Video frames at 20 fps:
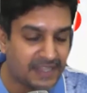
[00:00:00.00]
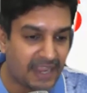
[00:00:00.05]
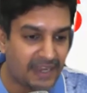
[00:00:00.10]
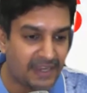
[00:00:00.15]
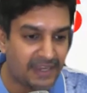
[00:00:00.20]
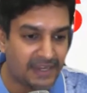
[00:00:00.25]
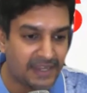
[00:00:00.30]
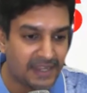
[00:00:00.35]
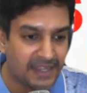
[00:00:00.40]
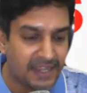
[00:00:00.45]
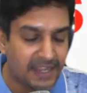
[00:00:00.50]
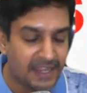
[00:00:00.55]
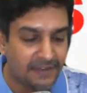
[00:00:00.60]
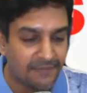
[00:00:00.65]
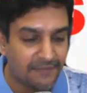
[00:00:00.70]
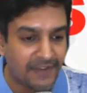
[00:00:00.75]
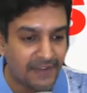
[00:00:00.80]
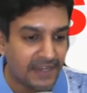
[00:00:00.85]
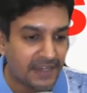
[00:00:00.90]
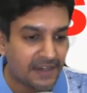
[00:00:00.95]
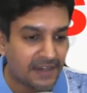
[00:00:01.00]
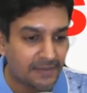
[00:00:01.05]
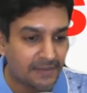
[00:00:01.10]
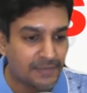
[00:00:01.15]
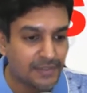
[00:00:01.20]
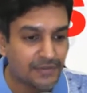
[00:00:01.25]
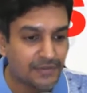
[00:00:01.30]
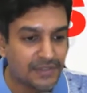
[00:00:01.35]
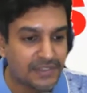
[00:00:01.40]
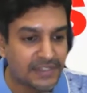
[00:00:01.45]
And when it
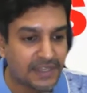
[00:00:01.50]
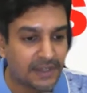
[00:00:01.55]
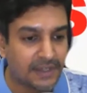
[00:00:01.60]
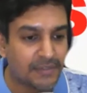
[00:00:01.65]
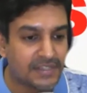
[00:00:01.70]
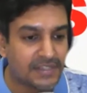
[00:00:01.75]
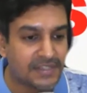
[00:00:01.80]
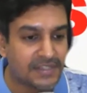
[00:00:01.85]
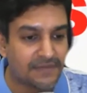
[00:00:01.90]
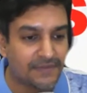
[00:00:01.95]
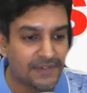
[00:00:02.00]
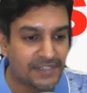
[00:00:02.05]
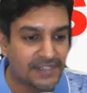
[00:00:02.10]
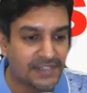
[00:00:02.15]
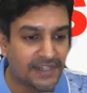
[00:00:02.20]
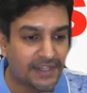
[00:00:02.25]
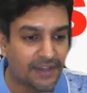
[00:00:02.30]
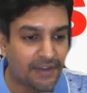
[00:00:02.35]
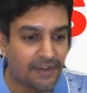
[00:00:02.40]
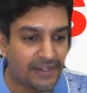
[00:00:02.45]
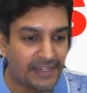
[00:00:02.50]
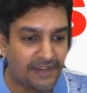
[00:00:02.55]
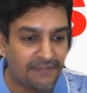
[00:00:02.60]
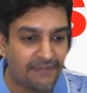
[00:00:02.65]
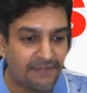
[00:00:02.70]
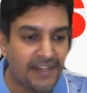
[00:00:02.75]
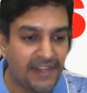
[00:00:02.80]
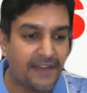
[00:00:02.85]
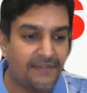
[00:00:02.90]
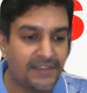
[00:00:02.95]
comes to SQL Server security,
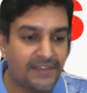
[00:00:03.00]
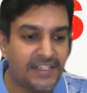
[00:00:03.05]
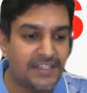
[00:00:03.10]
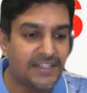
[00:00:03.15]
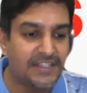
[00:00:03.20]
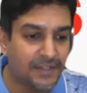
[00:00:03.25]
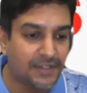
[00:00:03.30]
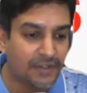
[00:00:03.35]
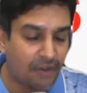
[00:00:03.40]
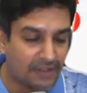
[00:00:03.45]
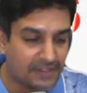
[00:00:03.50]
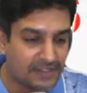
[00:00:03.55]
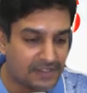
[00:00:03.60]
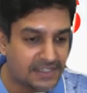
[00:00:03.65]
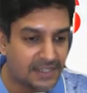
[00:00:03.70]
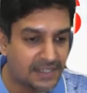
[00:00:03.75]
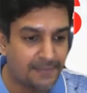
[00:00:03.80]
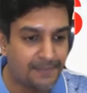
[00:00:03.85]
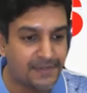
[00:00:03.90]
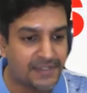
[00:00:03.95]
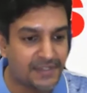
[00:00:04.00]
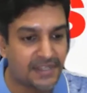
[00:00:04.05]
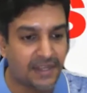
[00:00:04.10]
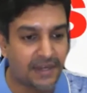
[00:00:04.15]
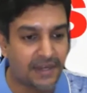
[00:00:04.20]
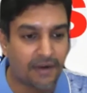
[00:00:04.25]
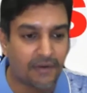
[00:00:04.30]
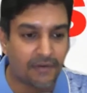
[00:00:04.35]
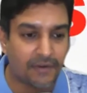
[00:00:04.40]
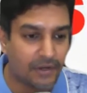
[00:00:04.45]
we have these concepts
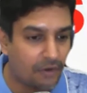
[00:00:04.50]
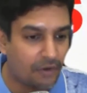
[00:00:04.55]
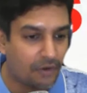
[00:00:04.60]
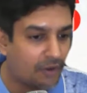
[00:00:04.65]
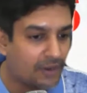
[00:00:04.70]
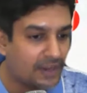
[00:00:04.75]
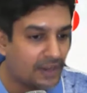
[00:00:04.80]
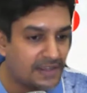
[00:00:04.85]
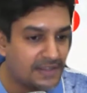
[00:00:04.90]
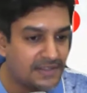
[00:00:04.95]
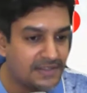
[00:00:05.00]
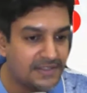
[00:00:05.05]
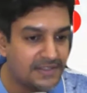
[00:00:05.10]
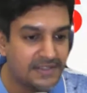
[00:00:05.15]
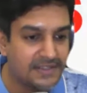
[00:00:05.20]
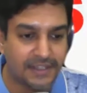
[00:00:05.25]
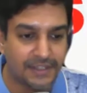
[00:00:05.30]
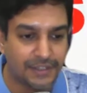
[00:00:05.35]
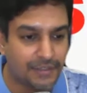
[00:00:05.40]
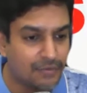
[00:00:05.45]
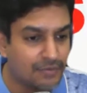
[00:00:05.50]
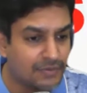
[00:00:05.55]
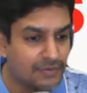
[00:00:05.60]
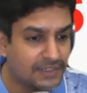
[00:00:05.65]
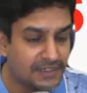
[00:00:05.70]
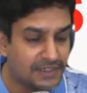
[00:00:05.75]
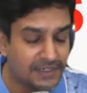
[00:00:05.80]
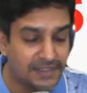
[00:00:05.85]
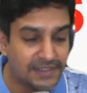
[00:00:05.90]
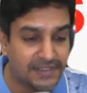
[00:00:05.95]
around logins,
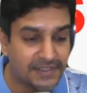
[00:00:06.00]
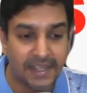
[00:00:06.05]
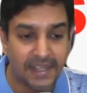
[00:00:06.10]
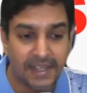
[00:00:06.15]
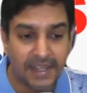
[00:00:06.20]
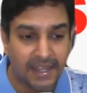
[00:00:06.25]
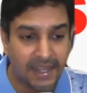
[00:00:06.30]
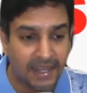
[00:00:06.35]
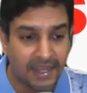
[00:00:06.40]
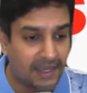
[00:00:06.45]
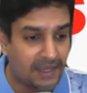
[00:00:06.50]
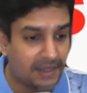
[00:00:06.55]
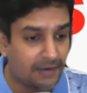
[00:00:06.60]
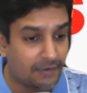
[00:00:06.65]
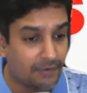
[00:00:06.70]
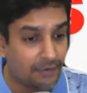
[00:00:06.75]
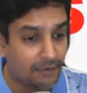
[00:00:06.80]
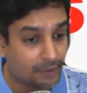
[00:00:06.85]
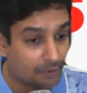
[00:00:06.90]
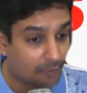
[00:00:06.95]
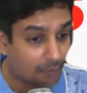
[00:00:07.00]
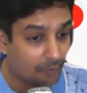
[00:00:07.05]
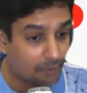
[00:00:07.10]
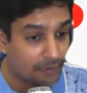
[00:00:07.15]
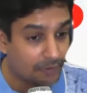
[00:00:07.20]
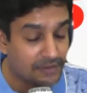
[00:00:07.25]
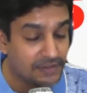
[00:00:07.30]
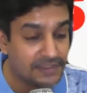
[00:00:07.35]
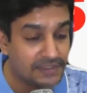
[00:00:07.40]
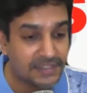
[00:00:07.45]
users,
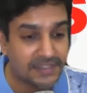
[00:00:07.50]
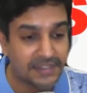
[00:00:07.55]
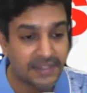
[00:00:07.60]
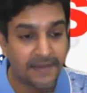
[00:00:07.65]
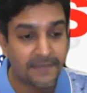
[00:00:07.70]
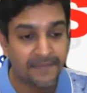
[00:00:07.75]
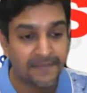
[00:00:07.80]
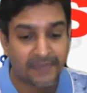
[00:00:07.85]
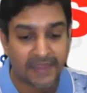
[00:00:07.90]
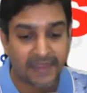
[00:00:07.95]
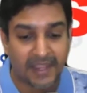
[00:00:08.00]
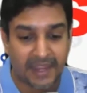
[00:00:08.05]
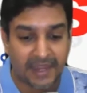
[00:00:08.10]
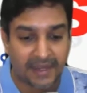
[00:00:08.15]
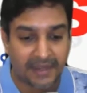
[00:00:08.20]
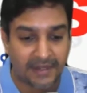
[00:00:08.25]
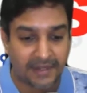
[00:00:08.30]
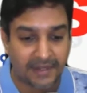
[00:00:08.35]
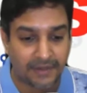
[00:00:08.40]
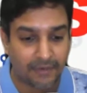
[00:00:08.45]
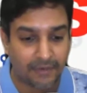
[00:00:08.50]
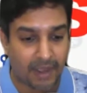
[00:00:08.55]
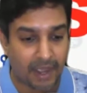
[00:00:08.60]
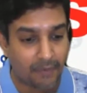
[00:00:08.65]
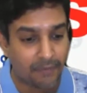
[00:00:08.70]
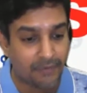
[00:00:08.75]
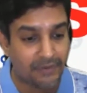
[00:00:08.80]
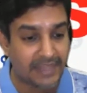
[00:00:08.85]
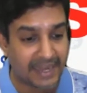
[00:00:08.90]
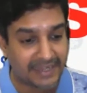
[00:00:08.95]
roles, and
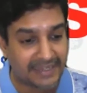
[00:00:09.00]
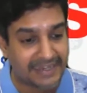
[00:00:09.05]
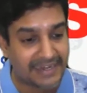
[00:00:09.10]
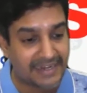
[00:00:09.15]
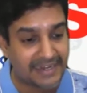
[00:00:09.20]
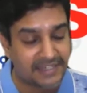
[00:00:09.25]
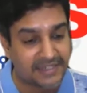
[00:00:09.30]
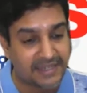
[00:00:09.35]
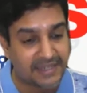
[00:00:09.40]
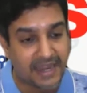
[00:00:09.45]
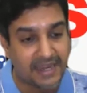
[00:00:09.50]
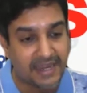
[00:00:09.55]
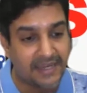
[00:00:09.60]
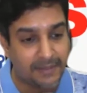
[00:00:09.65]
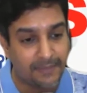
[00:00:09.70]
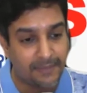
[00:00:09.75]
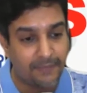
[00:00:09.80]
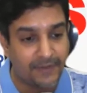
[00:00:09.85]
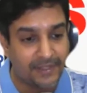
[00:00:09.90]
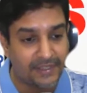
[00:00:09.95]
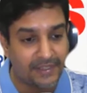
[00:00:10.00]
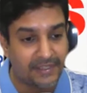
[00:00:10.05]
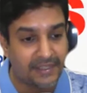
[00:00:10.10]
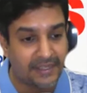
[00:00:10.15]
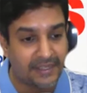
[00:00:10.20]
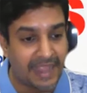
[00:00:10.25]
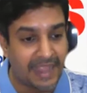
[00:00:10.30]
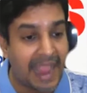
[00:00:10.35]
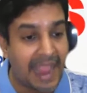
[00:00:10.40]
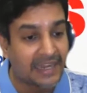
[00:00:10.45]
how that gets tied up with
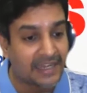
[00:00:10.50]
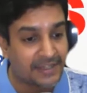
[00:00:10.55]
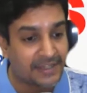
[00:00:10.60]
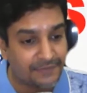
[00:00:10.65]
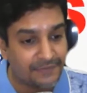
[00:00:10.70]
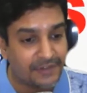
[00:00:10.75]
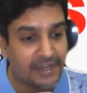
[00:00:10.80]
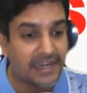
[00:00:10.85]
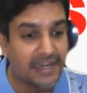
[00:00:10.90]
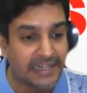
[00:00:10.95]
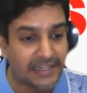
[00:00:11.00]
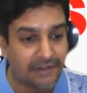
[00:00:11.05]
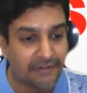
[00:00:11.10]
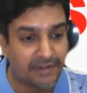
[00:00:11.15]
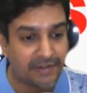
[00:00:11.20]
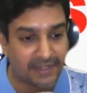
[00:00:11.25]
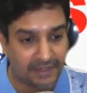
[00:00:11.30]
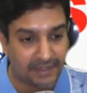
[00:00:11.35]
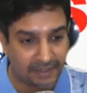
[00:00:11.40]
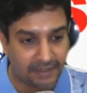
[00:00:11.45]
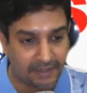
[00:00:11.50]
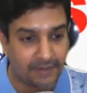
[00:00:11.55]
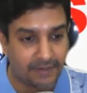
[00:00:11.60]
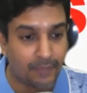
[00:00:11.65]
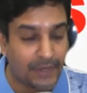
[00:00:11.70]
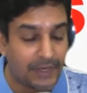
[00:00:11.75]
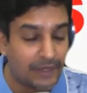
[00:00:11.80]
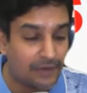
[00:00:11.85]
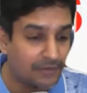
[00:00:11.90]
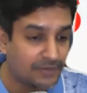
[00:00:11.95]
Active Directory in a
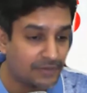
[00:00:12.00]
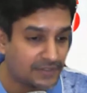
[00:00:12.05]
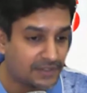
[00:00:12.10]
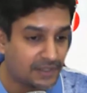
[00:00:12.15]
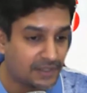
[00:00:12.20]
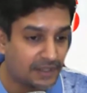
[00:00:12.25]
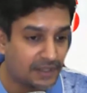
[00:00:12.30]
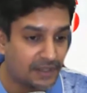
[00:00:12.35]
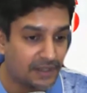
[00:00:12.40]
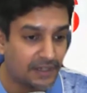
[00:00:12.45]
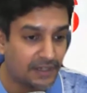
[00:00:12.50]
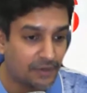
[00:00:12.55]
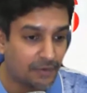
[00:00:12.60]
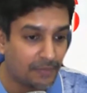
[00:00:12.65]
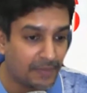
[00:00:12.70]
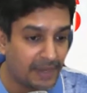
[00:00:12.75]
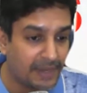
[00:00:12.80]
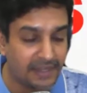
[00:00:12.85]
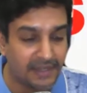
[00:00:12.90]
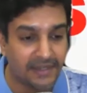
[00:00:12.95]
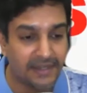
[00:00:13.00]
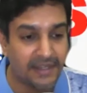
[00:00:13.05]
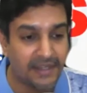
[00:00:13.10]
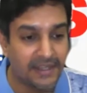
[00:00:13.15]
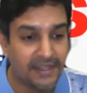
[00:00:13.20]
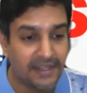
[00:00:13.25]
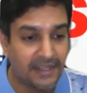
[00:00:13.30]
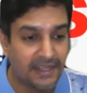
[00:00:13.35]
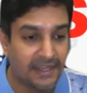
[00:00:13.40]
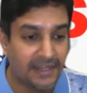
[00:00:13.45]
Windows domain
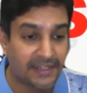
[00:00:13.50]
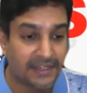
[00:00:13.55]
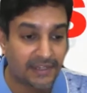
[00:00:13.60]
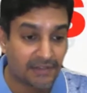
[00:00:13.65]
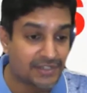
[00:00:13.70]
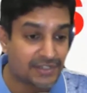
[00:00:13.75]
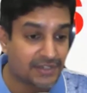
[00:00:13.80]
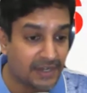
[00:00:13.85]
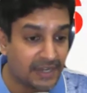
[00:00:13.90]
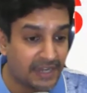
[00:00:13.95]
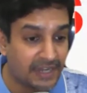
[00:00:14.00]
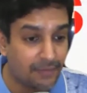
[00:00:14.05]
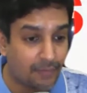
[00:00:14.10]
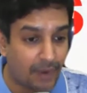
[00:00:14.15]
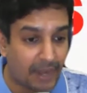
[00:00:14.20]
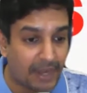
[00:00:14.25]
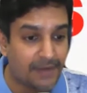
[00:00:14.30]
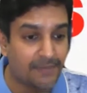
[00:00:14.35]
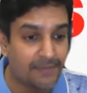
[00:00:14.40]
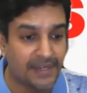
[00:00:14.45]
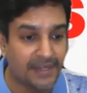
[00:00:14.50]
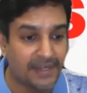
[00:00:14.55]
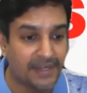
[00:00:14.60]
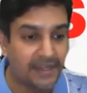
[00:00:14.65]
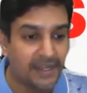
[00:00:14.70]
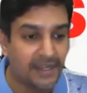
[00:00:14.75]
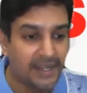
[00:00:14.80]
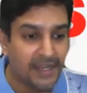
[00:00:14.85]
and cluster environment.